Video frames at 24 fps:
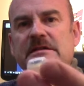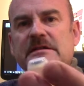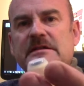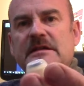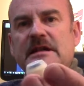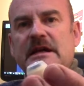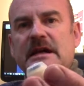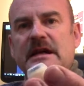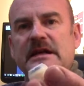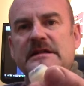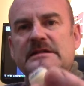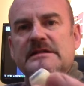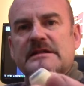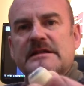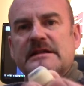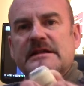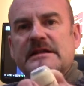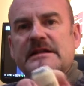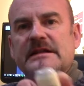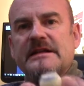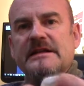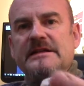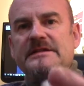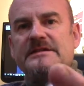that
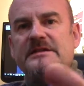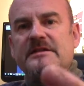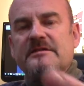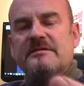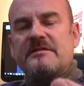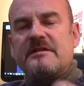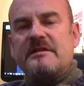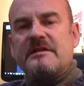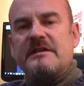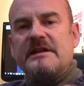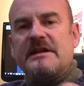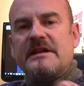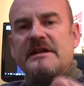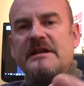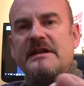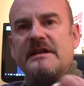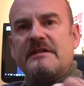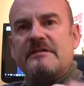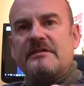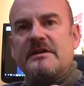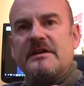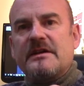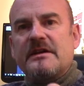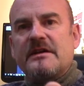is a very
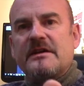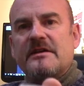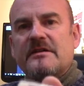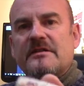clever